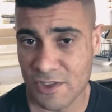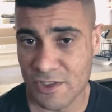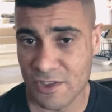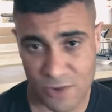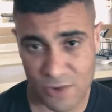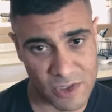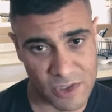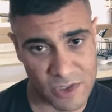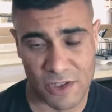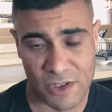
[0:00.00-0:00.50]

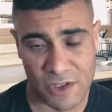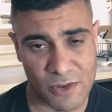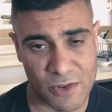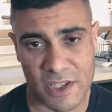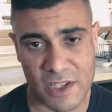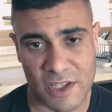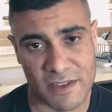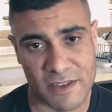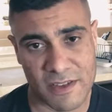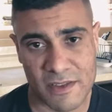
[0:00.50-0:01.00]
because you're
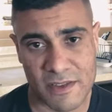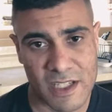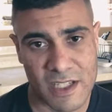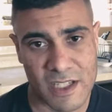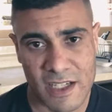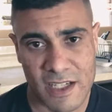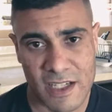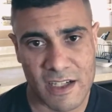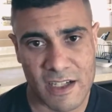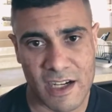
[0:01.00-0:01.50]
getting
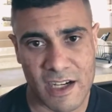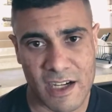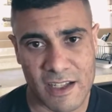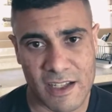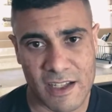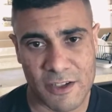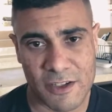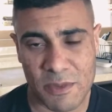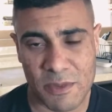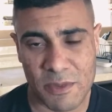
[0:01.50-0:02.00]

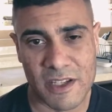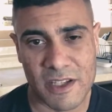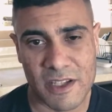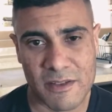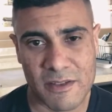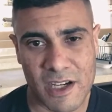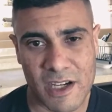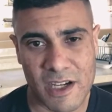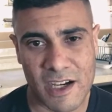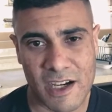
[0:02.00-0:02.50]
a little bit